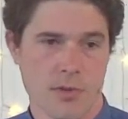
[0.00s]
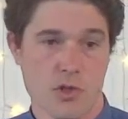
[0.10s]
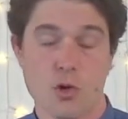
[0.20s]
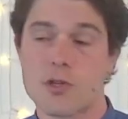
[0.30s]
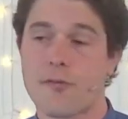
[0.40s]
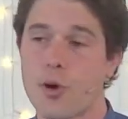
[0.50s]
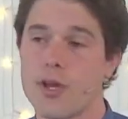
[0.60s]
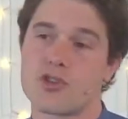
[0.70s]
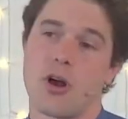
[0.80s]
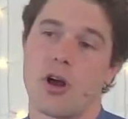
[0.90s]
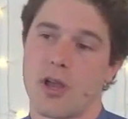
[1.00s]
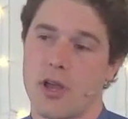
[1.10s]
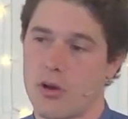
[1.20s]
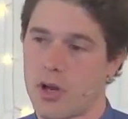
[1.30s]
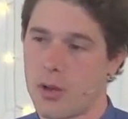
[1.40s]
George Floyd trial
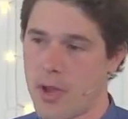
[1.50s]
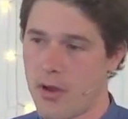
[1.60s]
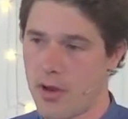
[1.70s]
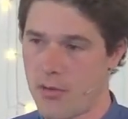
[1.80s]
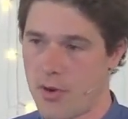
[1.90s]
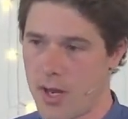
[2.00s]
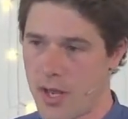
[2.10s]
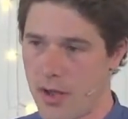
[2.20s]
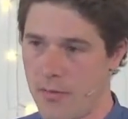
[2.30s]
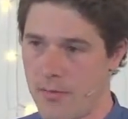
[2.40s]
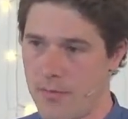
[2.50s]
going on in America right now.